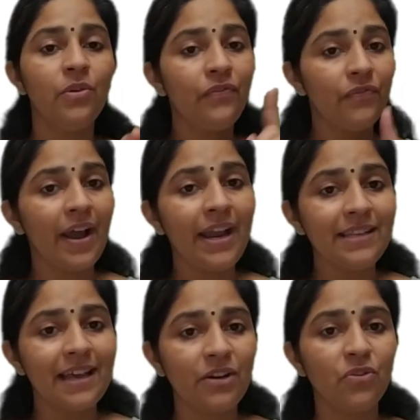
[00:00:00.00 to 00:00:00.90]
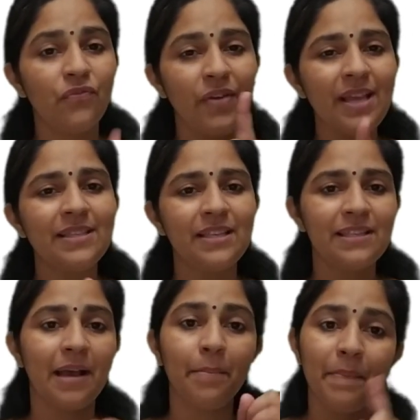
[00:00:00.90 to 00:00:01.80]
You will find that your face
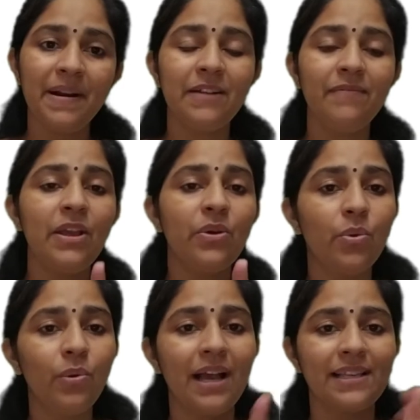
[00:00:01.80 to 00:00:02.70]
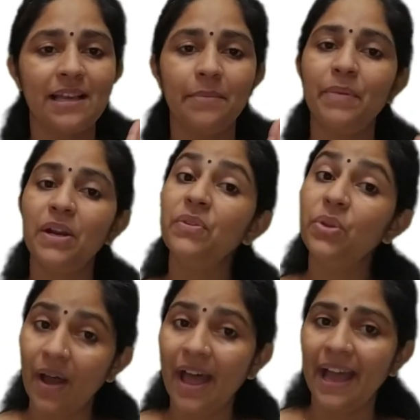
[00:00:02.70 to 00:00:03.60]
is comparatively cool as compared with
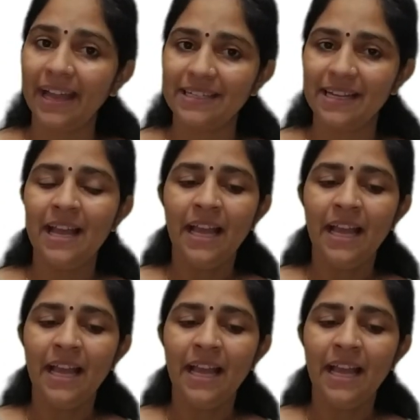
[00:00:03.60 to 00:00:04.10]
your hand.